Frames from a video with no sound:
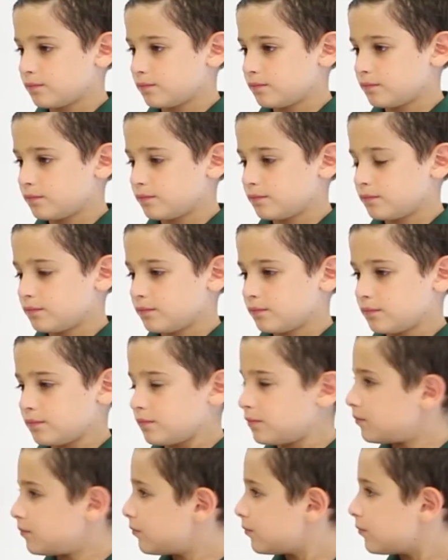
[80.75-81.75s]

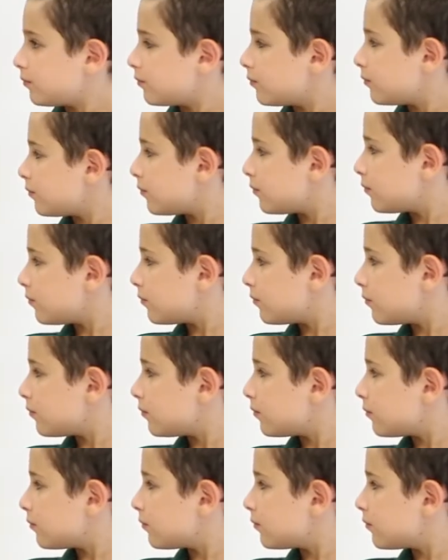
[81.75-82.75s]

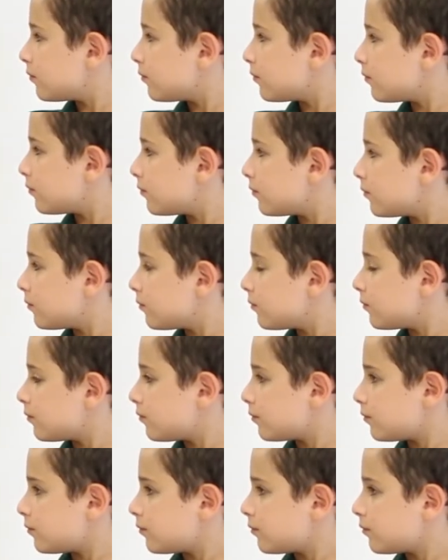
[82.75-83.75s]

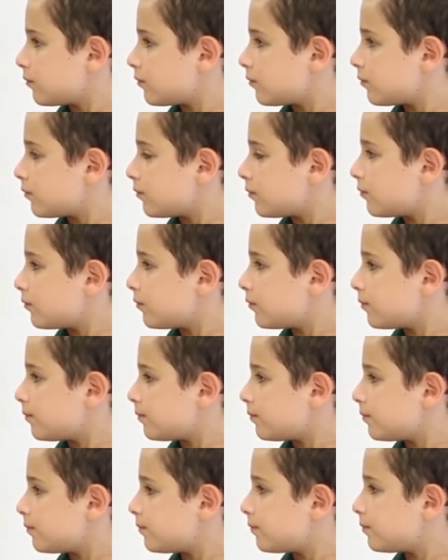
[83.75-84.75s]

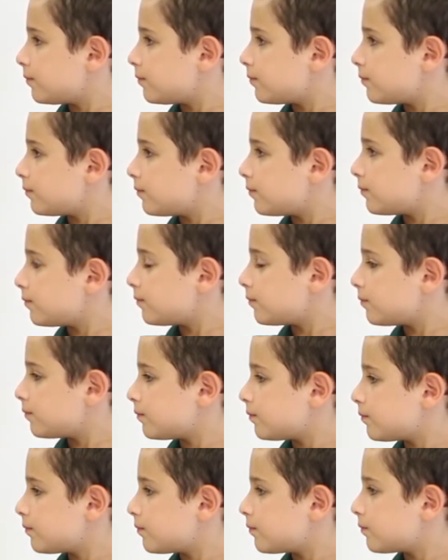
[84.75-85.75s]

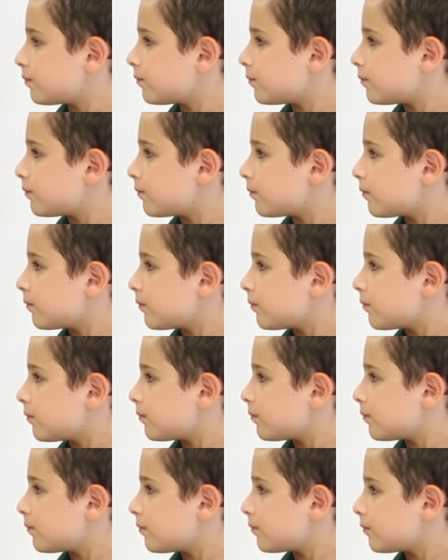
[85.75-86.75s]

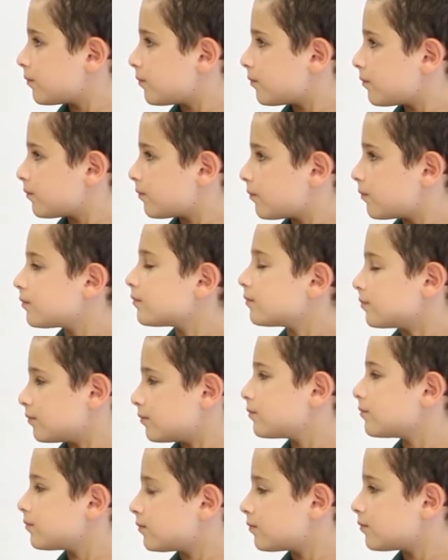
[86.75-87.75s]

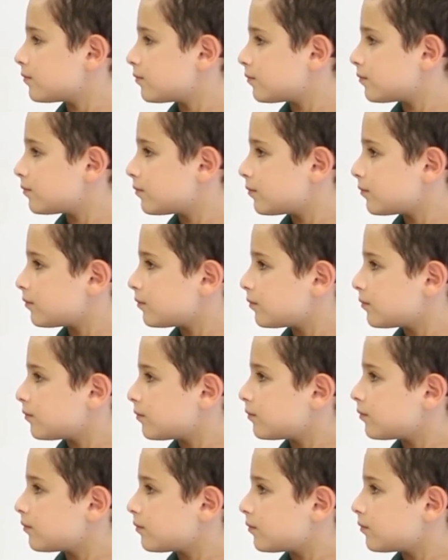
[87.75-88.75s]
No words are spoken by the person on screen.